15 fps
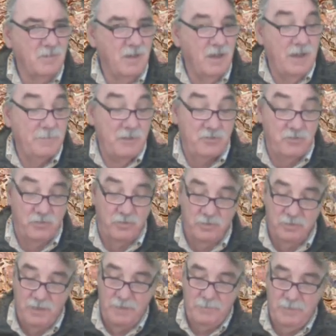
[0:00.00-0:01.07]
I'm so, not sure.
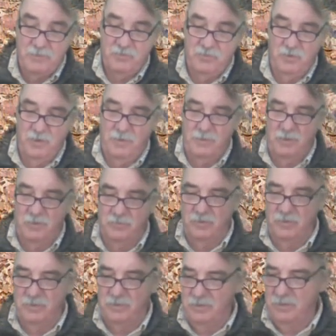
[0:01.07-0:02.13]
I'm so, not sure. Okay, I mean, see, that, a,
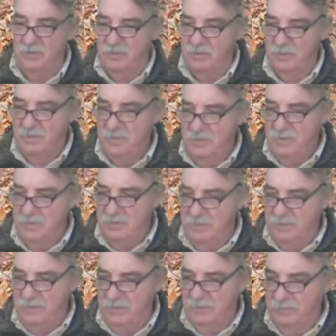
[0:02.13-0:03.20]
that's kind of crazy
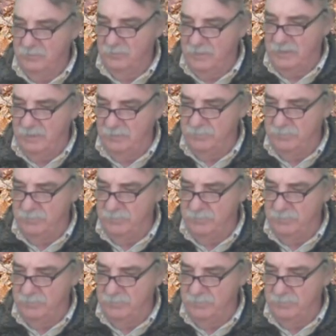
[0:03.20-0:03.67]
too. Uh, well, now,